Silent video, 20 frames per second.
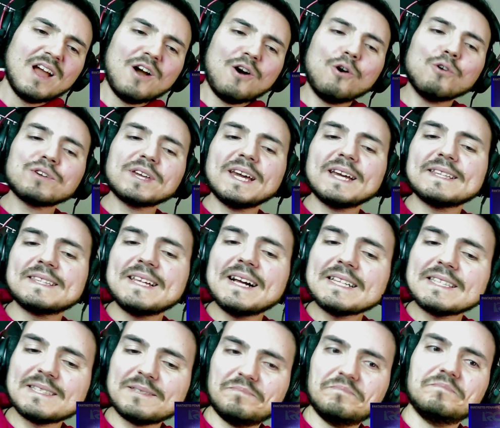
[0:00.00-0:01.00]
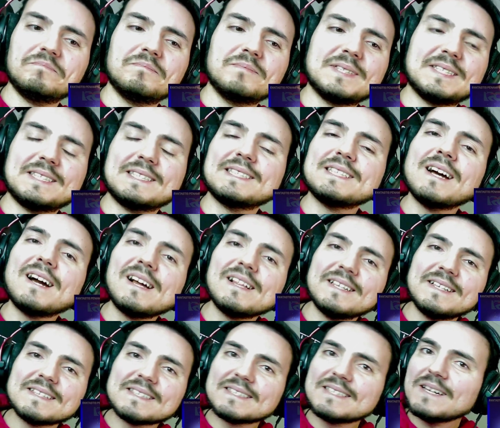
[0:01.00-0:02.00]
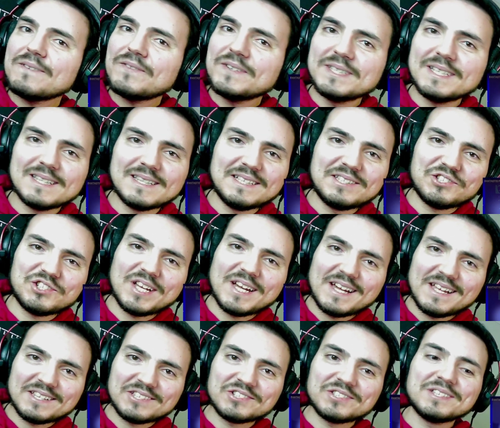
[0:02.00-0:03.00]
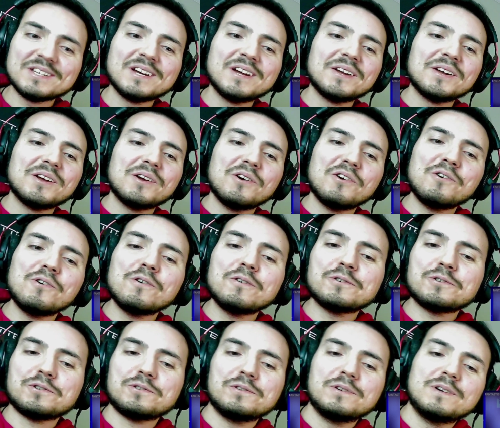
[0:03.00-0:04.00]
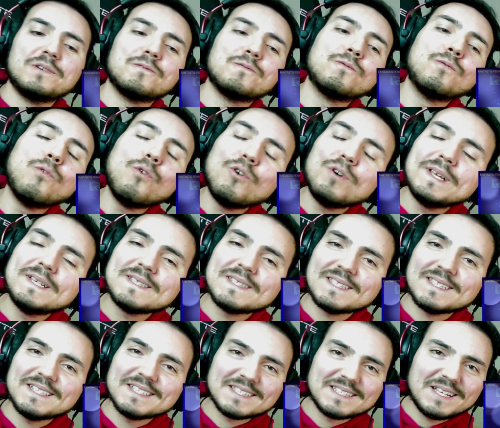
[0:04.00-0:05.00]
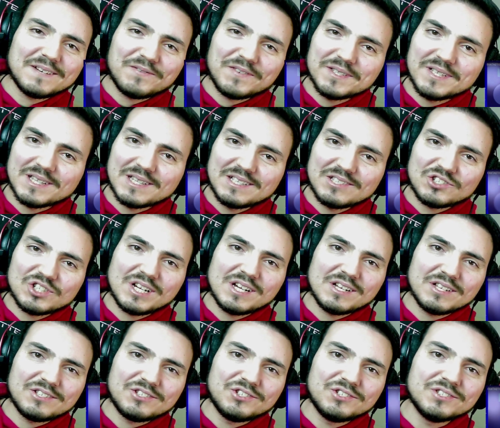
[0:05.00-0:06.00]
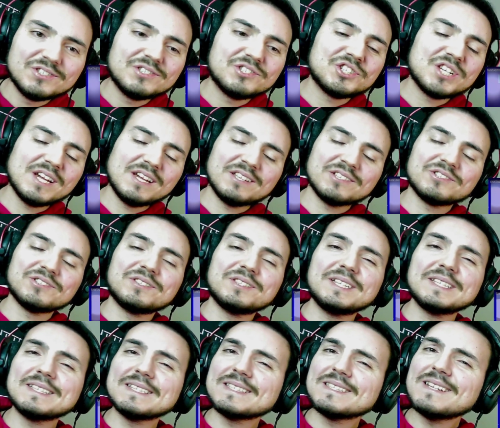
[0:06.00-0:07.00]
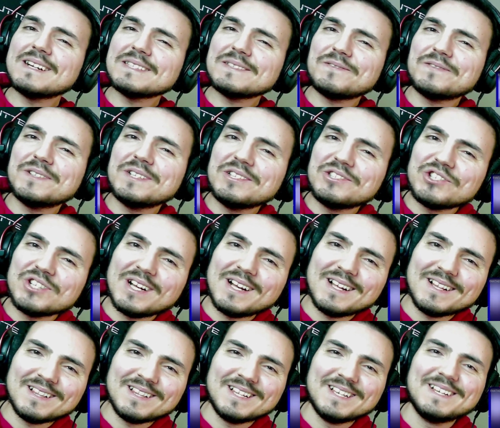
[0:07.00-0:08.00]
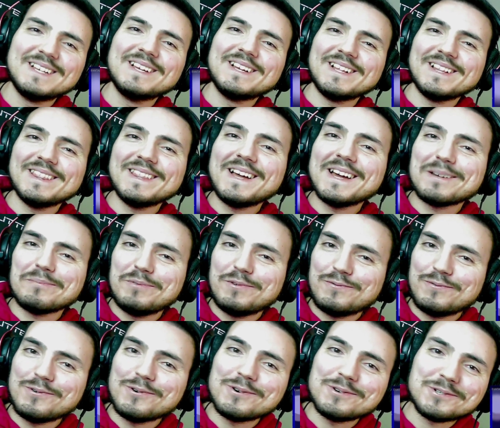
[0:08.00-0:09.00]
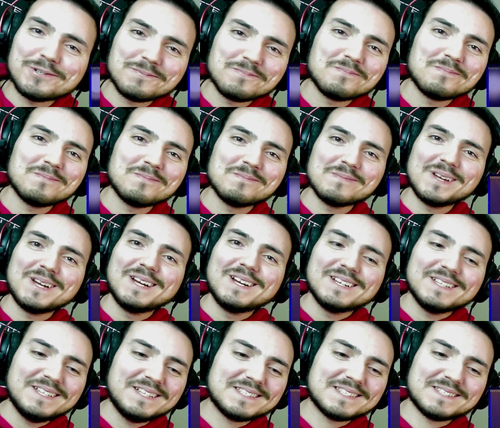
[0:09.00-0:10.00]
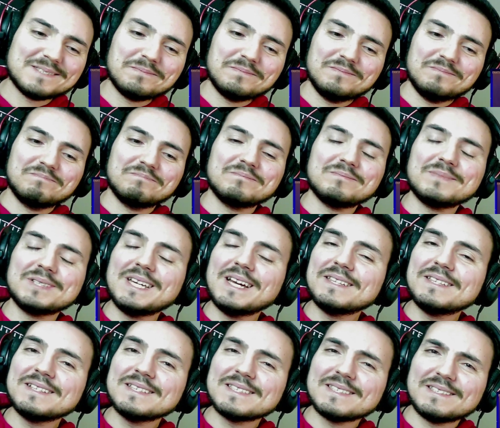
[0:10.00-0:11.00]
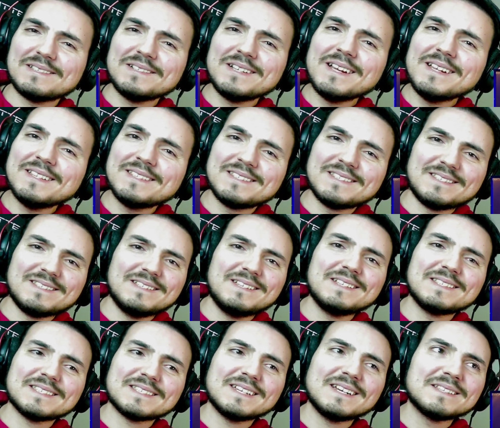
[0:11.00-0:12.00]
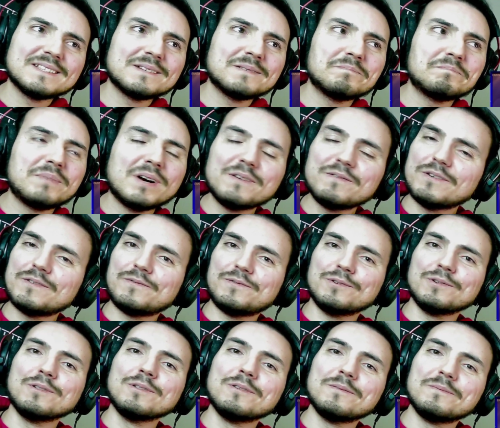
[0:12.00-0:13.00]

Okay, that style is definitely changed. Her voice is definitely changed. Changed. It is not fragile like before. It's getting strength. It's getting powerful.